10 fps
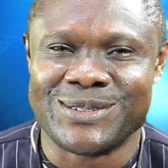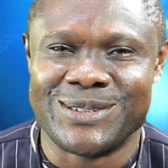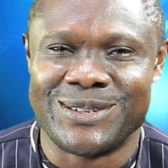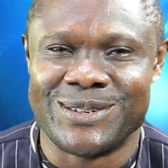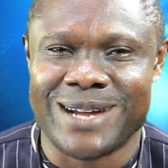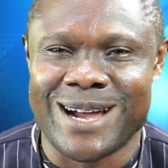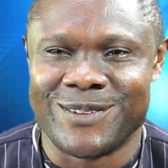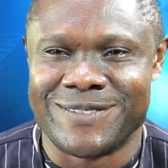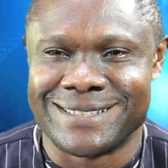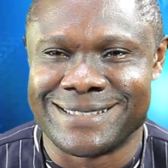who don't know our
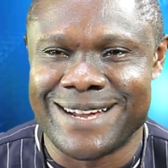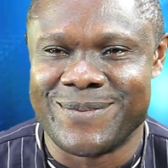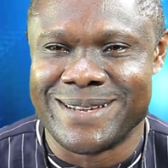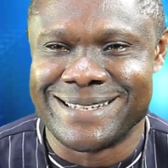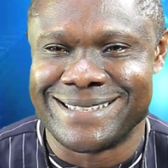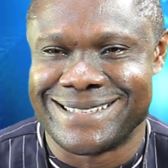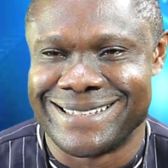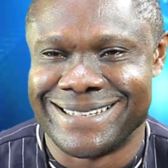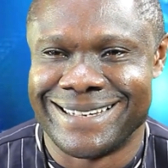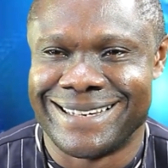offices, that
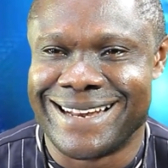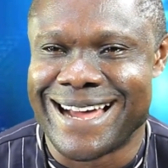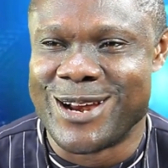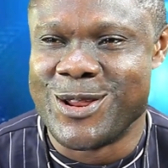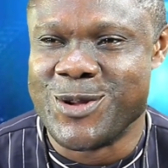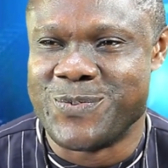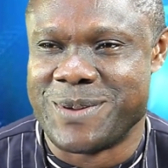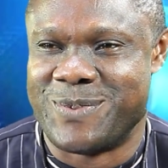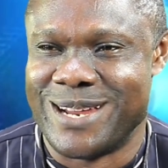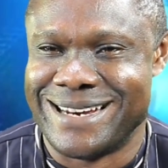means there are new
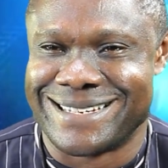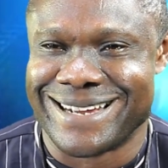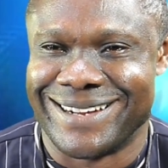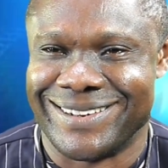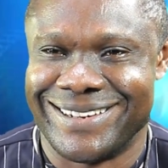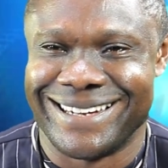people in town.